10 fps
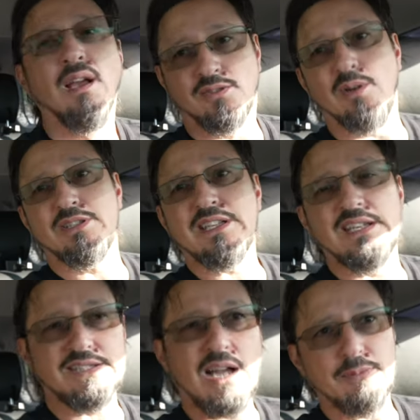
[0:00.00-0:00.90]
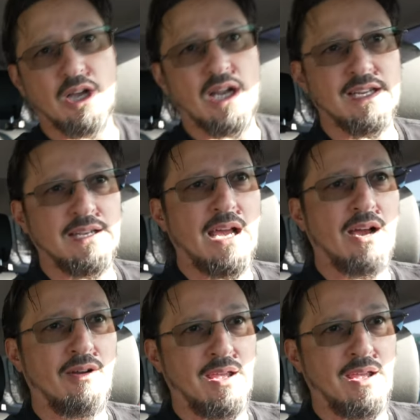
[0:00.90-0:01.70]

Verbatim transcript: So I'm just going to stop talking now